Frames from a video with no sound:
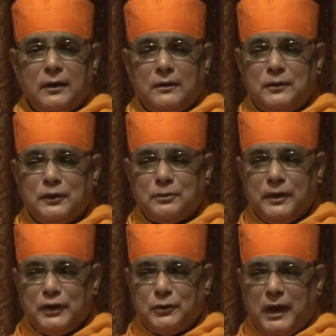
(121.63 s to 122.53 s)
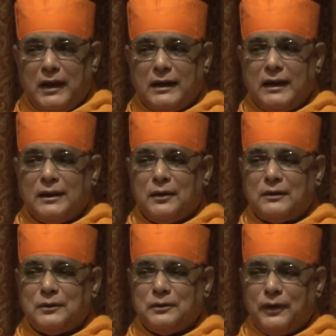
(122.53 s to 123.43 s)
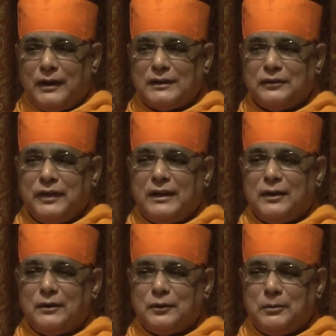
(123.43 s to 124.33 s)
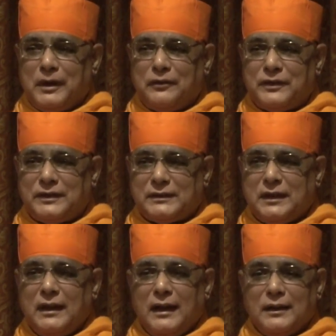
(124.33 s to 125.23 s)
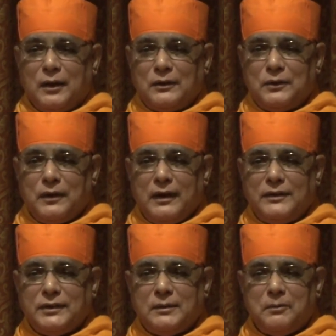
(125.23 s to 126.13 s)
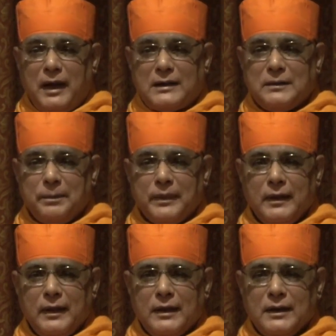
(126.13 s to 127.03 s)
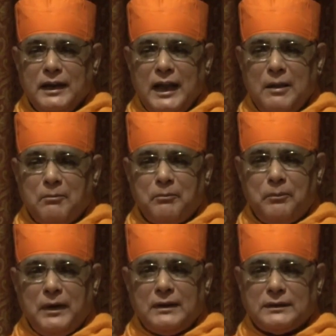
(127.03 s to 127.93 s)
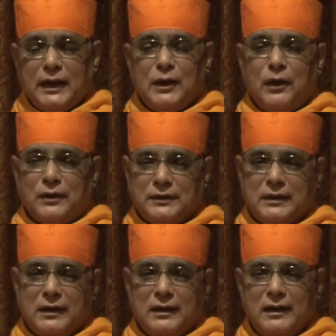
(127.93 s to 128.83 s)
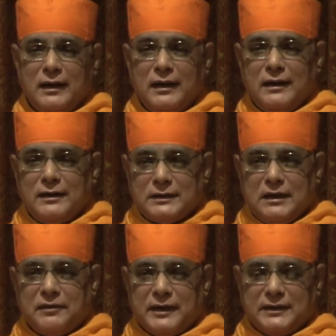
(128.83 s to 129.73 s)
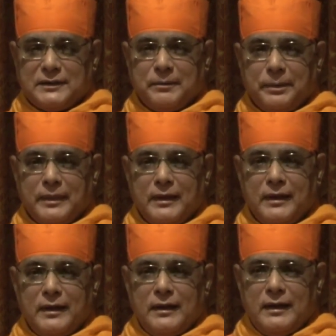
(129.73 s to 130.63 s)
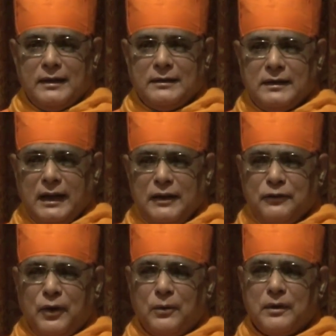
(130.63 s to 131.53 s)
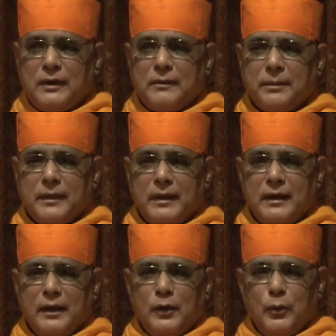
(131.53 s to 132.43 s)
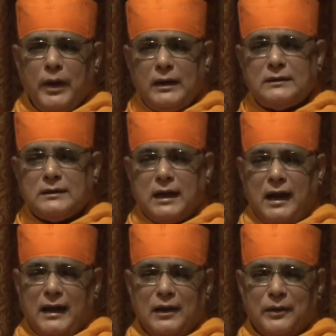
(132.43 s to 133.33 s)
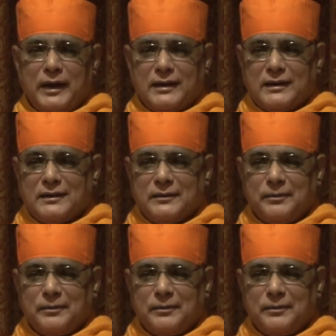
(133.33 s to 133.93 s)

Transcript: not through spirituality, not through philosophy, not through metaphysics, not through religion, but deeply psychological discoveries. So then he found, where is this I located?